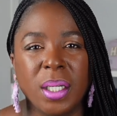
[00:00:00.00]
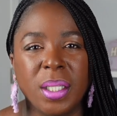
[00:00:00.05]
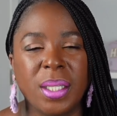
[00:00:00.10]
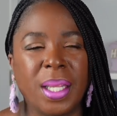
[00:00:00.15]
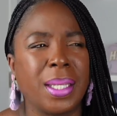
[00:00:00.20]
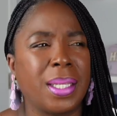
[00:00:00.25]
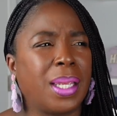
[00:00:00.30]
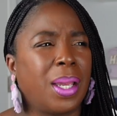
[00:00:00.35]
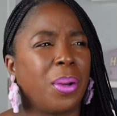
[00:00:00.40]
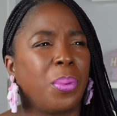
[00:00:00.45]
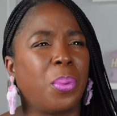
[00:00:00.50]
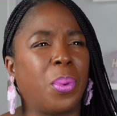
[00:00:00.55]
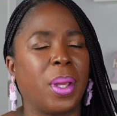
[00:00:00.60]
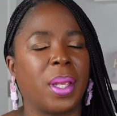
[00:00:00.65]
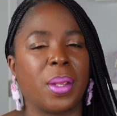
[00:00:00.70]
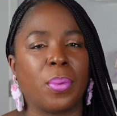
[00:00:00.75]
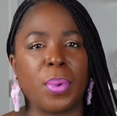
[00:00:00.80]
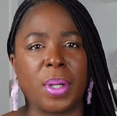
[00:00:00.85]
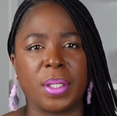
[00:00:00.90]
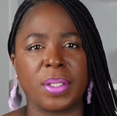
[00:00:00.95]
Like,
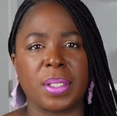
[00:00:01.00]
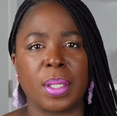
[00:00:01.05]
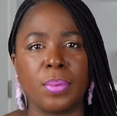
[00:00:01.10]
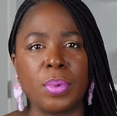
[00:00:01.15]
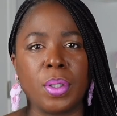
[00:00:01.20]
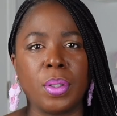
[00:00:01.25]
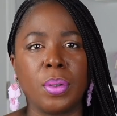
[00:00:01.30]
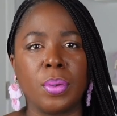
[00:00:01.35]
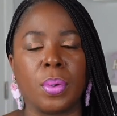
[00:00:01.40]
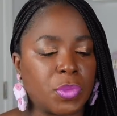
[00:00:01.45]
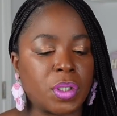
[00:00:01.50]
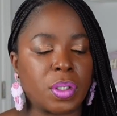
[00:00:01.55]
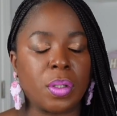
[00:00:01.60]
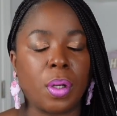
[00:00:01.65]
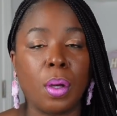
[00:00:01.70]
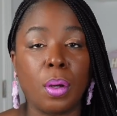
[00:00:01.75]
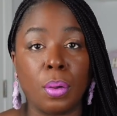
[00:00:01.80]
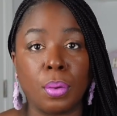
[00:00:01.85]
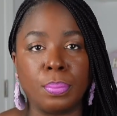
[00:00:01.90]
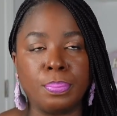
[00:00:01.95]
what else can we do?
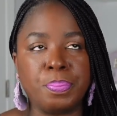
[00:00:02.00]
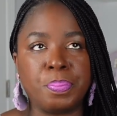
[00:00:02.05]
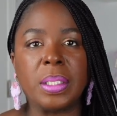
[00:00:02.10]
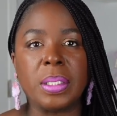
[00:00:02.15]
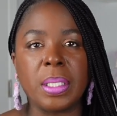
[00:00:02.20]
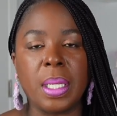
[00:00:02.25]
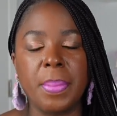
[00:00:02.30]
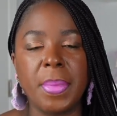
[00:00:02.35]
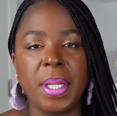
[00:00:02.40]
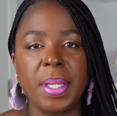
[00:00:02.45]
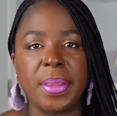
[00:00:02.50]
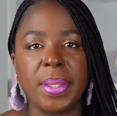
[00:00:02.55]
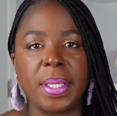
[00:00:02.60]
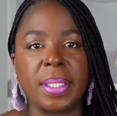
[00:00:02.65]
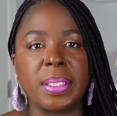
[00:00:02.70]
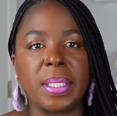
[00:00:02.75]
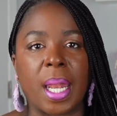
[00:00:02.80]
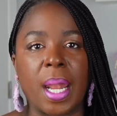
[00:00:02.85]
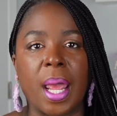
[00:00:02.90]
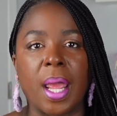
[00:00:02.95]
So some of the
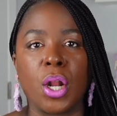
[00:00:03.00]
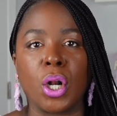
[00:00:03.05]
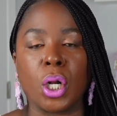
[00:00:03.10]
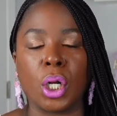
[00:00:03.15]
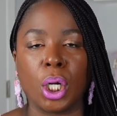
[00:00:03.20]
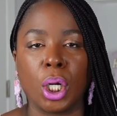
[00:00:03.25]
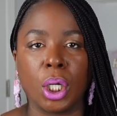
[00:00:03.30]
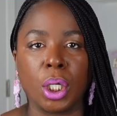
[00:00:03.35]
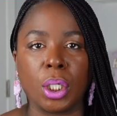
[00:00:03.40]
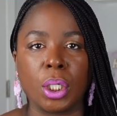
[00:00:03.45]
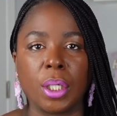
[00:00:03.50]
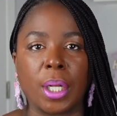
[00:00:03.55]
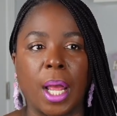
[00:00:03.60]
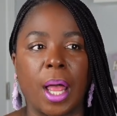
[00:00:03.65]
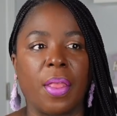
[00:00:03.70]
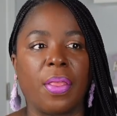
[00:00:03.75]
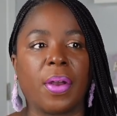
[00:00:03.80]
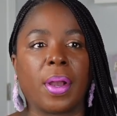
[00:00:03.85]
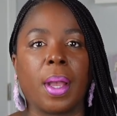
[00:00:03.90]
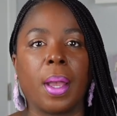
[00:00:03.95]
things that I had heard
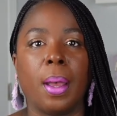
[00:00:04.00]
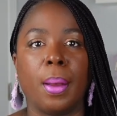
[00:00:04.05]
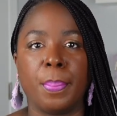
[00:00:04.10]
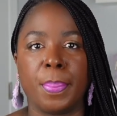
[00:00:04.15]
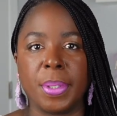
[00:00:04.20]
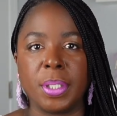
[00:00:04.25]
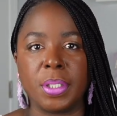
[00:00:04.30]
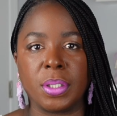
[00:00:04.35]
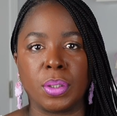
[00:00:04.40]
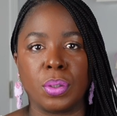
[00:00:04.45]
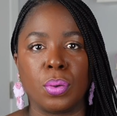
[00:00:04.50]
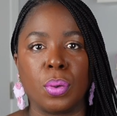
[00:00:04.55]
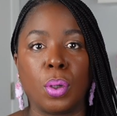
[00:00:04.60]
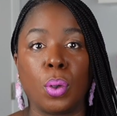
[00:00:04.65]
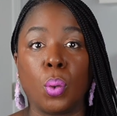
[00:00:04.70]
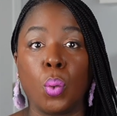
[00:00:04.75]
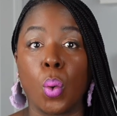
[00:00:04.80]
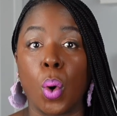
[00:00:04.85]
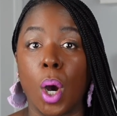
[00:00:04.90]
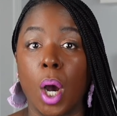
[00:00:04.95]
other companies doing
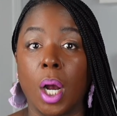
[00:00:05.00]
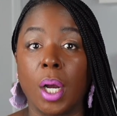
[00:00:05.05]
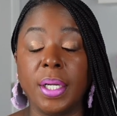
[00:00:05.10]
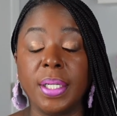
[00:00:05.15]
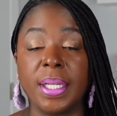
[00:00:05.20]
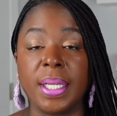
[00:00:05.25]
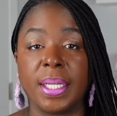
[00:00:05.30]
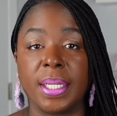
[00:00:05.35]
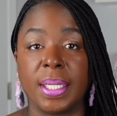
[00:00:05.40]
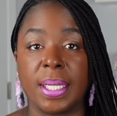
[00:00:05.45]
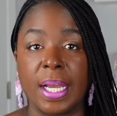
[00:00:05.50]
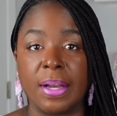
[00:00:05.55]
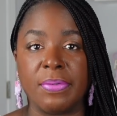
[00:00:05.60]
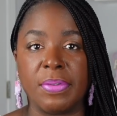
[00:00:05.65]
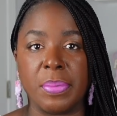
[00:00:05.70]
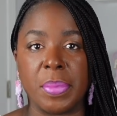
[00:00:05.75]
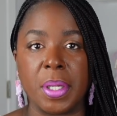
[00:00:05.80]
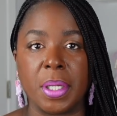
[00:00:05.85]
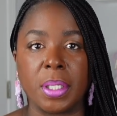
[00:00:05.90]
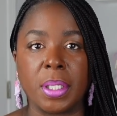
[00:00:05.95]
who aren't in
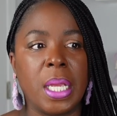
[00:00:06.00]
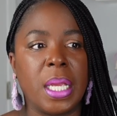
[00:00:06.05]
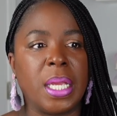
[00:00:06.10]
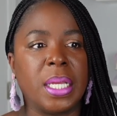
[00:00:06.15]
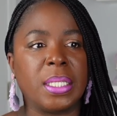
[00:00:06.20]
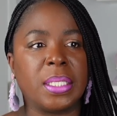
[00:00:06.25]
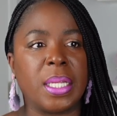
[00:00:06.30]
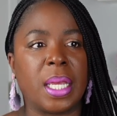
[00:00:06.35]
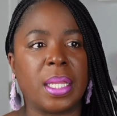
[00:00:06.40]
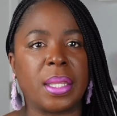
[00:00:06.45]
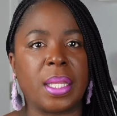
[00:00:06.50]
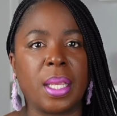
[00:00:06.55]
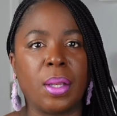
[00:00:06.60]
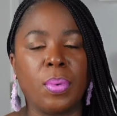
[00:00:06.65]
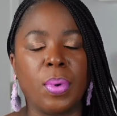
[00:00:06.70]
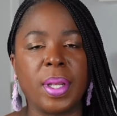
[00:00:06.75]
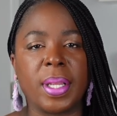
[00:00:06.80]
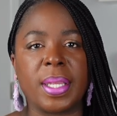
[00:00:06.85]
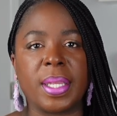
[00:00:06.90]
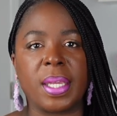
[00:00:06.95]
government is that they
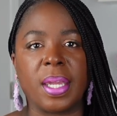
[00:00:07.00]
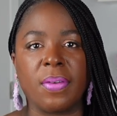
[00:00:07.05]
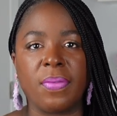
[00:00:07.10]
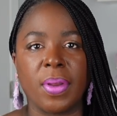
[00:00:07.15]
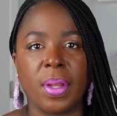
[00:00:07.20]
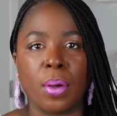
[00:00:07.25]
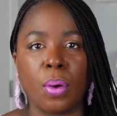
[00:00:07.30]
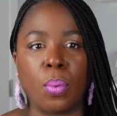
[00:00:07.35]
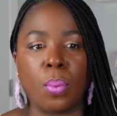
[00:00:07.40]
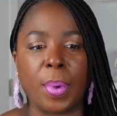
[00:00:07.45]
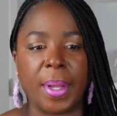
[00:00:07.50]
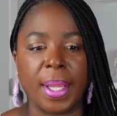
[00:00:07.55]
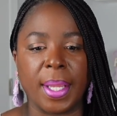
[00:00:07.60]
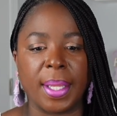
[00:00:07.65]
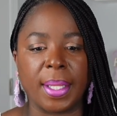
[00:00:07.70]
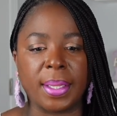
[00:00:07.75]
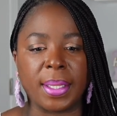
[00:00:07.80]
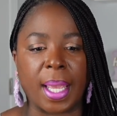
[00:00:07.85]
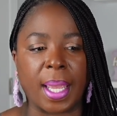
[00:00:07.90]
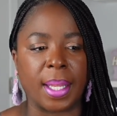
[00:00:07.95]
were giving
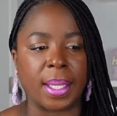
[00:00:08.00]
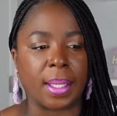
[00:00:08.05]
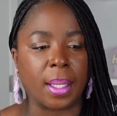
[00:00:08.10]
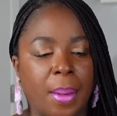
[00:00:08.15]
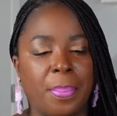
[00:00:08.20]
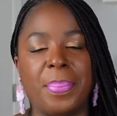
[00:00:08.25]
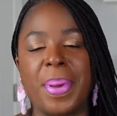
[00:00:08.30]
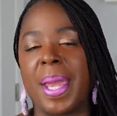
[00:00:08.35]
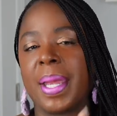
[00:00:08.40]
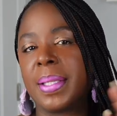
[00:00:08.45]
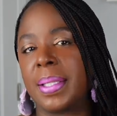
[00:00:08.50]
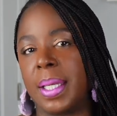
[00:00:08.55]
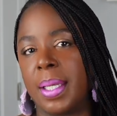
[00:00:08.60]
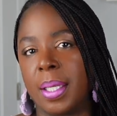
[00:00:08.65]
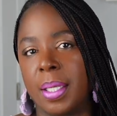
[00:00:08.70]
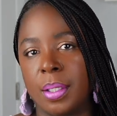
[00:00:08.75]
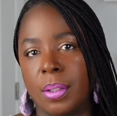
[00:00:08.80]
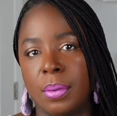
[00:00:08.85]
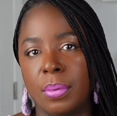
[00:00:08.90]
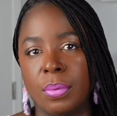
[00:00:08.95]
away, like back
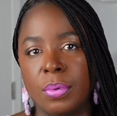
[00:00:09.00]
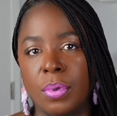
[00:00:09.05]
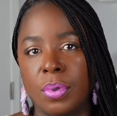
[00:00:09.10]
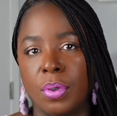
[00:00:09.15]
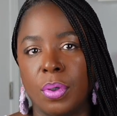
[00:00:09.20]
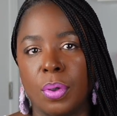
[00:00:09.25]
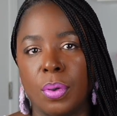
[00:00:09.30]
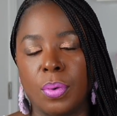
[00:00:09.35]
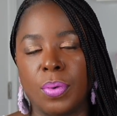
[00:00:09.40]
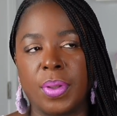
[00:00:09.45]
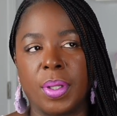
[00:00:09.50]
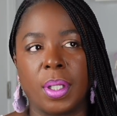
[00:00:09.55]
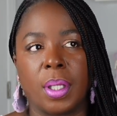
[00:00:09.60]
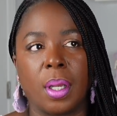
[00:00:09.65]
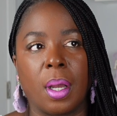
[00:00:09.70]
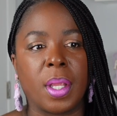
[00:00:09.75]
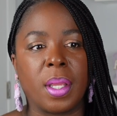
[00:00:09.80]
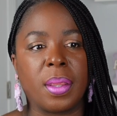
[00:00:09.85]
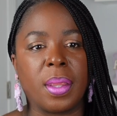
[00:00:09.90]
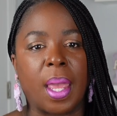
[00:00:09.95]
then, you know, the
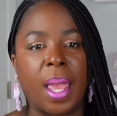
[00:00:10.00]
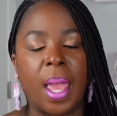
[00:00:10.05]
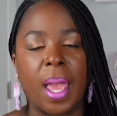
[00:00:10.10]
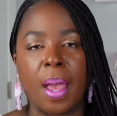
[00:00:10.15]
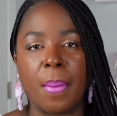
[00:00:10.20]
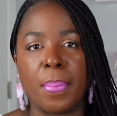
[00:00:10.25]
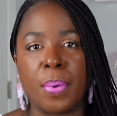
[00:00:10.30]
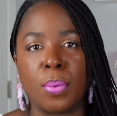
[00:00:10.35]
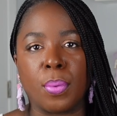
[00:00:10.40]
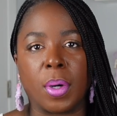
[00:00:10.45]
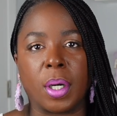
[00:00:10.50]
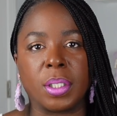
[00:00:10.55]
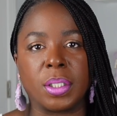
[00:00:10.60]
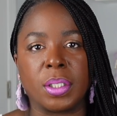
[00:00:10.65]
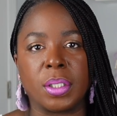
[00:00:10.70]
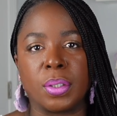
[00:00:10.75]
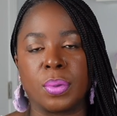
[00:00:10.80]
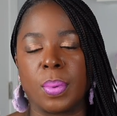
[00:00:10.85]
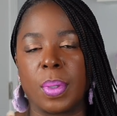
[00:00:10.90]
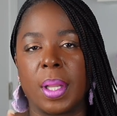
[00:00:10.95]
Apple
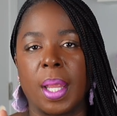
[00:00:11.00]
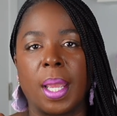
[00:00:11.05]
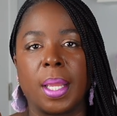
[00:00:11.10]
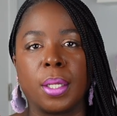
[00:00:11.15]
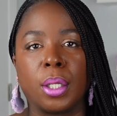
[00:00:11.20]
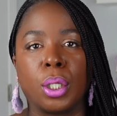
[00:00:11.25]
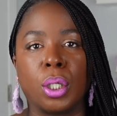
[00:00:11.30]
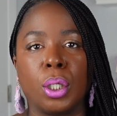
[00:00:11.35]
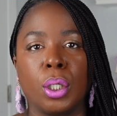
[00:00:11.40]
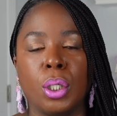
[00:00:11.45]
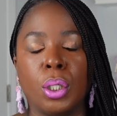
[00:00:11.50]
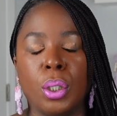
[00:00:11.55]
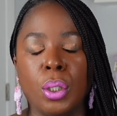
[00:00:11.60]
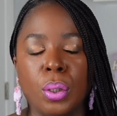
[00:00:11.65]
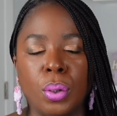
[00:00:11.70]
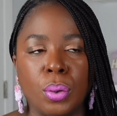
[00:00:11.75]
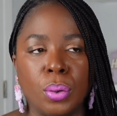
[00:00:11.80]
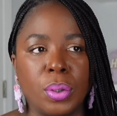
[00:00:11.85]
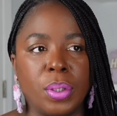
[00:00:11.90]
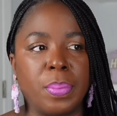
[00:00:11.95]
watches were like
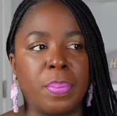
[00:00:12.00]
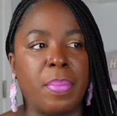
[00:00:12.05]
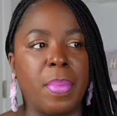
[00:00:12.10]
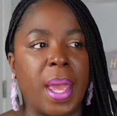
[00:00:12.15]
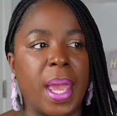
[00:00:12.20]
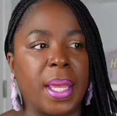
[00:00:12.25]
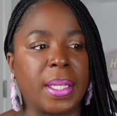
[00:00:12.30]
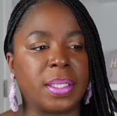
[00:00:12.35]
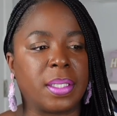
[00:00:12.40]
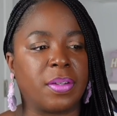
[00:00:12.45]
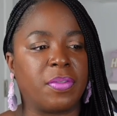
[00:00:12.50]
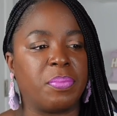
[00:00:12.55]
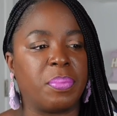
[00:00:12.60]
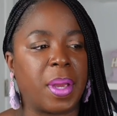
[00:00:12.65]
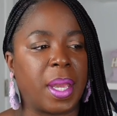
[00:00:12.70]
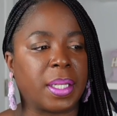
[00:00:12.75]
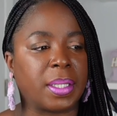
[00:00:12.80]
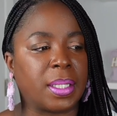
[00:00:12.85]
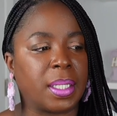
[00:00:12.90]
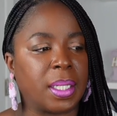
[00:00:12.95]
huge, massive.
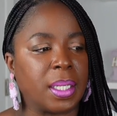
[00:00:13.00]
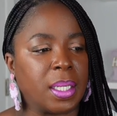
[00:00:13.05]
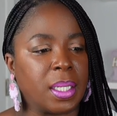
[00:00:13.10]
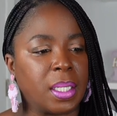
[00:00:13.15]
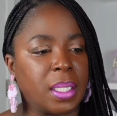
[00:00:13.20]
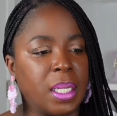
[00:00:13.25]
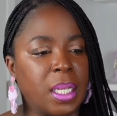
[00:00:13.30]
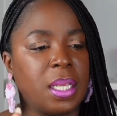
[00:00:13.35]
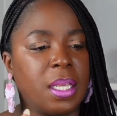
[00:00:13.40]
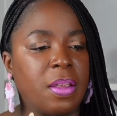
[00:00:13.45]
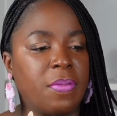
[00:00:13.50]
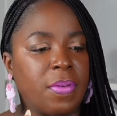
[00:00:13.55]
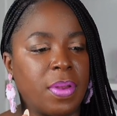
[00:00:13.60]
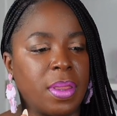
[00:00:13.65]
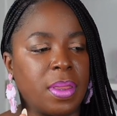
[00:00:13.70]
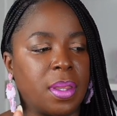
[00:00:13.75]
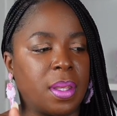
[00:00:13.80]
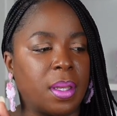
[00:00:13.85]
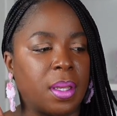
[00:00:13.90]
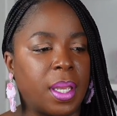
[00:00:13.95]
Back then,
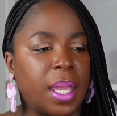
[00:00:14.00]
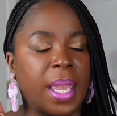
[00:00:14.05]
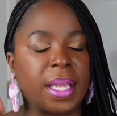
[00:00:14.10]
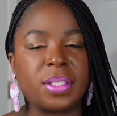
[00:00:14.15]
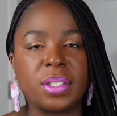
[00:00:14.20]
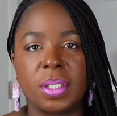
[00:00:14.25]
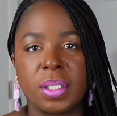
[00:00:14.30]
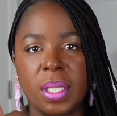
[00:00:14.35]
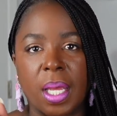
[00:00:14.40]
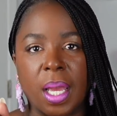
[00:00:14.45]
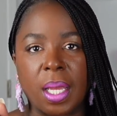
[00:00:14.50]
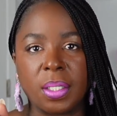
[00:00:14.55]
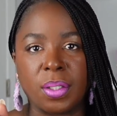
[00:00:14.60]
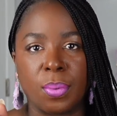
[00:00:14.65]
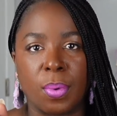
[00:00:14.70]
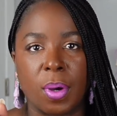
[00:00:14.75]
even the exercise